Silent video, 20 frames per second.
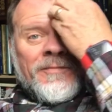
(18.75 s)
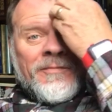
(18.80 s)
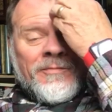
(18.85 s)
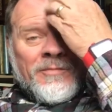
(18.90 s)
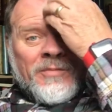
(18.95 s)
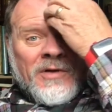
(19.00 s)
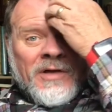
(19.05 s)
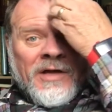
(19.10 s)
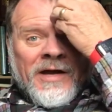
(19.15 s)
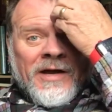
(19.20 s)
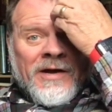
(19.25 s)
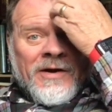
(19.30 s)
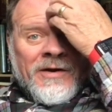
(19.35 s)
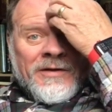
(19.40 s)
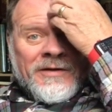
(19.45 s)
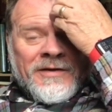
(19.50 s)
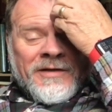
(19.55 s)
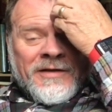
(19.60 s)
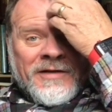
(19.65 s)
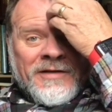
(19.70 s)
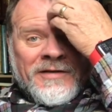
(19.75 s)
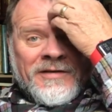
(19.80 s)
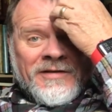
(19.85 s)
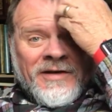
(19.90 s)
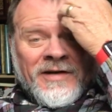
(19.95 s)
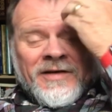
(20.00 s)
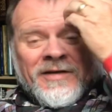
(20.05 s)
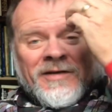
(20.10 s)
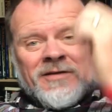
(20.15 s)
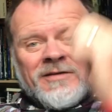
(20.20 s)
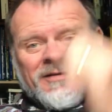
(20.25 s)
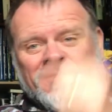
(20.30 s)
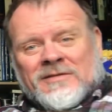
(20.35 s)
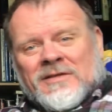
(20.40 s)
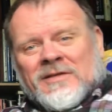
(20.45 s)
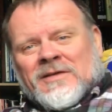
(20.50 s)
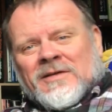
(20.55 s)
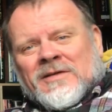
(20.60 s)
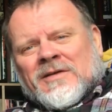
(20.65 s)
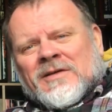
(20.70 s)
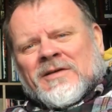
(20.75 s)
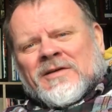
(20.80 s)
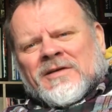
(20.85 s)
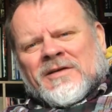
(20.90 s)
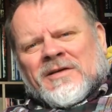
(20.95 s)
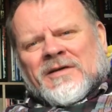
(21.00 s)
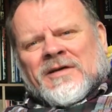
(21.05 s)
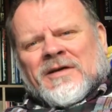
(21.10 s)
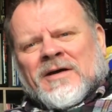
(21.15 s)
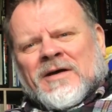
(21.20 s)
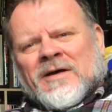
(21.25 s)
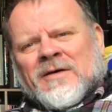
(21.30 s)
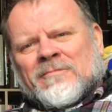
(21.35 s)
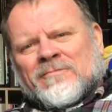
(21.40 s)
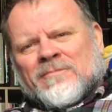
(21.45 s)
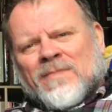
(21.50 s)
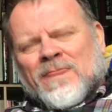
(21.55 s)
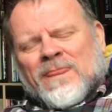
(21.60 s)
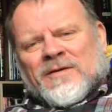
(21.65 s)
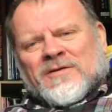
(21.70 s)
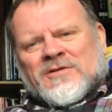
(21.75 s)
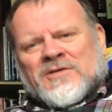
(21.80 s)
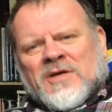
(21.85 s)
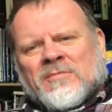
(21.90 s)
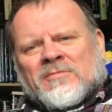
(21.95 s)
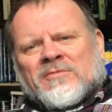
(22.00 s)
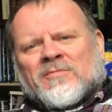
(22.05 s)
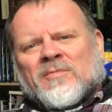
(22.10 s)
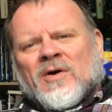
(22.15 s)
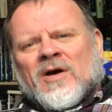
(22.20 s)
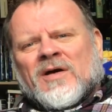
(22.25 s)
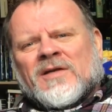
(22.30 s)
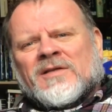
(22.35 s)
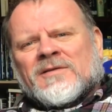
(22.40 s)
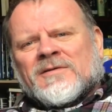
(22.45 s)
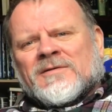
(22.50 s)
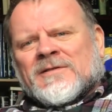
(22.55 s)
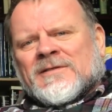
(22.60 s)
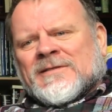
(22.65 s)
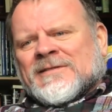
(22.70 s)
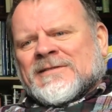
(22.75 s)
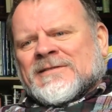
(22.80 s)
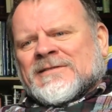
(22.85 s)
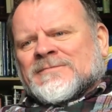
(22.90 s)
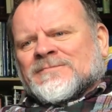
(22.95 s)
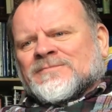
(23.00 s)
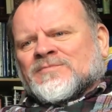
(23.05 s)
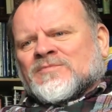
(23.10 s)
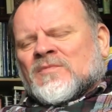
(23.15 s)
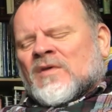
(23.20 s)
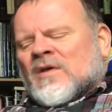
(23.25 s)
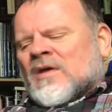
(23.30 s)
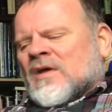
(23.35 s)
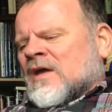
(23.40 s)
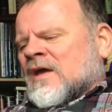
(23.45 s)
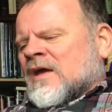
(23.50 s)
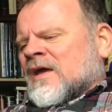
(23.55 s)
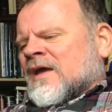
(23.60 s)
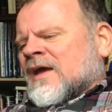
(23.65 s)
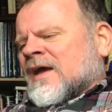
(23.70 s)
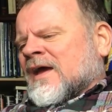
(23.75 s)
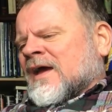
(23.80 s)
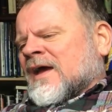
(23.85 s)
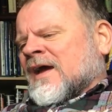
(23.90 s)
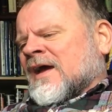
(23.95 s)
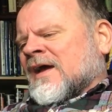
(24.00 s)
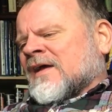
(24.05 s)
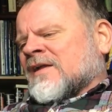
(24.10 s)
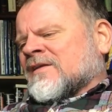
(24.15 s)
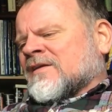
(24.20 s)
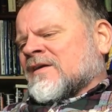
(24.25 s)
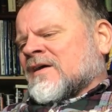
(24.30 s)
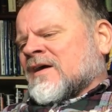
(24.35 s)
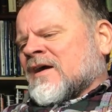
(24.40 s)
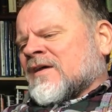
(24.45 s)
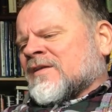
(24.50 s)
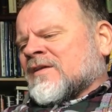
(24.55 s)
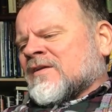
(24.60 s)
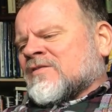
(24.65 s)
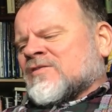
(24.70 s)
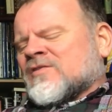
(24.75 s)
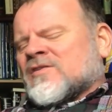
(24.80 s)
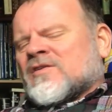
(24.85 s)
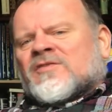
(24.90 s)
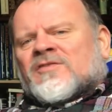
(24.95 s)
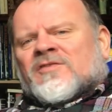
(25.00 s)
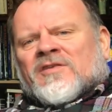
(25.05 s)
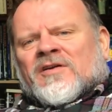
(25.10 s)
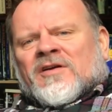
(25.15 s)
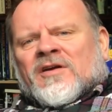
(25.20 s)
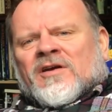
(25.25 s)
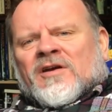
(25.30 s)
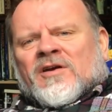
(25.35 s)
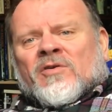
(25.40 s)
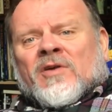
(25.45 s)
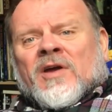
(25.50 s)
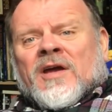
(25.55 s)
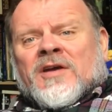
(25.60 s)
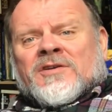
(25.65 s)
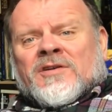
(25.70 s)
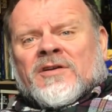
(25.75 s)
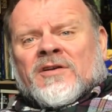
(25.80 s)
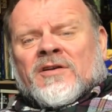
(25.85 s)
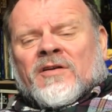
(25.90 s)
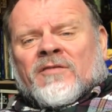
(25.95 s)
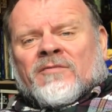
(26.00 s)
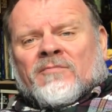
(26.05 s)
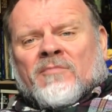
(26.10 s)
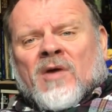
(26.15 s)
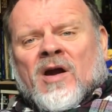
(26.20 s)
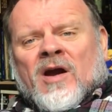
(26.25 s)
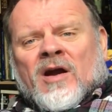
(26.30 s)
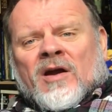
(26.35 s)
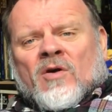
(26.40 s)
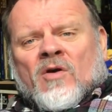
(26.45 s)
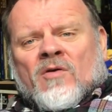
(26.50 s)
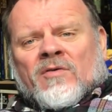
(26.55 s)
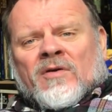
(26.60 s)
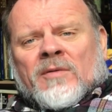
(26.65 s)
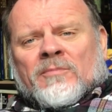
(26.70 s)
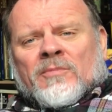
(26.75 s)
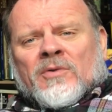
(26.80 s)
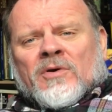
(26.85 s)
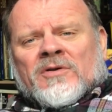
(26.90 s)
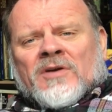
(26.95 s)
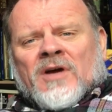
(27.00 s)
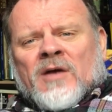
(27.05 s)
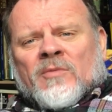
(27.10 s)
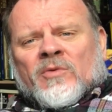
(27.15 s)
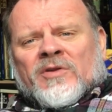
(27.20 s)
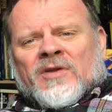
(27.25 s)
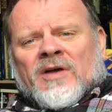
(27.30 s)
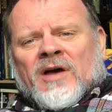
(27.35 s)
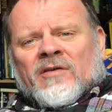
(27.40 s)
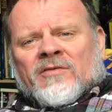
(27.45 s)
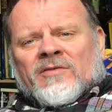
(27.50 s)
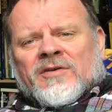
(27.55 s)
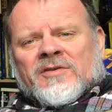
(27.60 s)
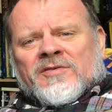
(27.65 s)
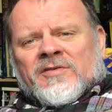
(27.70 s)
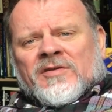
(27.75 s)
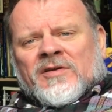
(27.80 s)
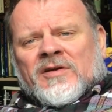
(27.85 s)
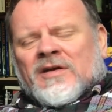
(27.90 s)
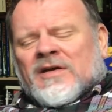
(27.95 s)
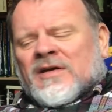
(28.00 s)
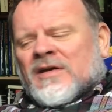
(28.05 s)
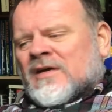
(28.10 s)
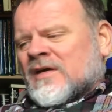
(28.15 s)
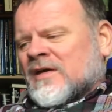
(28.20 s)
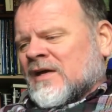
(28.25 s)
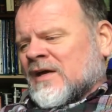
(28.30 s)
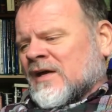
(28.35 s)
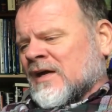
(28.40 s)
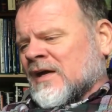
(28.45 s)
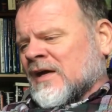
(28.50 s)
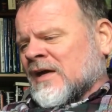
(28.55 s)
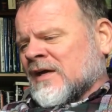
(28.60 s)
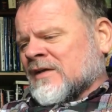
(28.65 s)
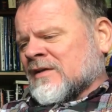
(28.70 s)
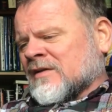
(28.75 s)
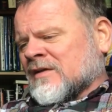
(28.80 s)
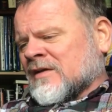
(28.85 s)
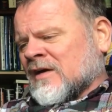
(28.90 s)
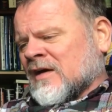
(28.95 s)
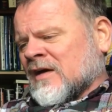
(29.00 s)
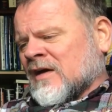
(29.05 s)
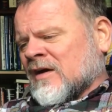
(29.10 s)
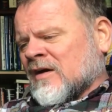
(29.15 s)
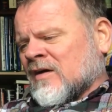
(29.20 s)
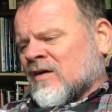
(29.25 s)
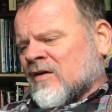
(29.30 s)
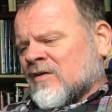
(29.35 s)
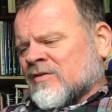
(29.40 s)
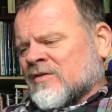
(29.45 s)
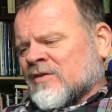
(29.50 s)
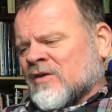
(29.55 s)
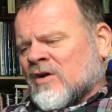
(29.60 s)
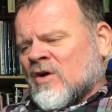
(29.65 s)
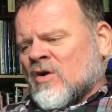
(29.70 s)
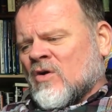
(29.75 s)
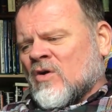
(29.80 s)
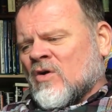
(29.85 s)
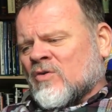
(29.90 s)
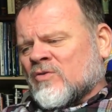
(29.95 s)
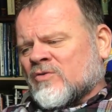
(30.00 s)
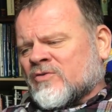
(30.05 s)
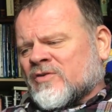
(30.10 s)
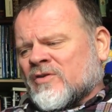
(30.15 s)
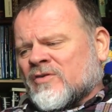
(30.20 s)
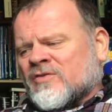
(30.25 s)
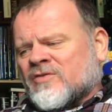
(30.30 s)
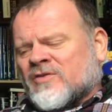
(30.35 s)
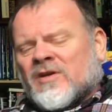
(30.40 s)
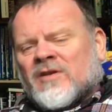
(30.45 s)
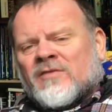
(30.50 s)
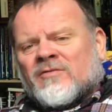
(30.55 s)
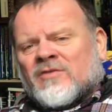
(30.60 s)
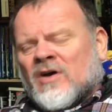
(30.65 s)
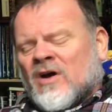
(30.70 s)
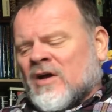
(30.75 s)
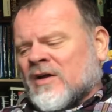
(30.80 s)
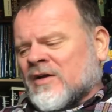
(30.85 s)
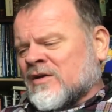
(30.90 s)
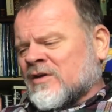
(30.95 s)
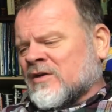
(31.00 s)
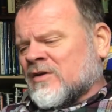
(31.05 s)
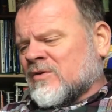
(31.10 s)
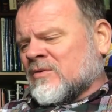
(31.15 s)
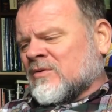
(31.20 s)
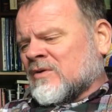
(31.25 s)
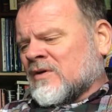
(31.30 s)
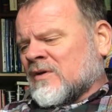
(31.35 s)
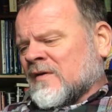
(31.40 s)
play on the title, James Bond. And this is a creation of Mark over at Booktime with Elvis. And the co-hosts are Steve Donahue,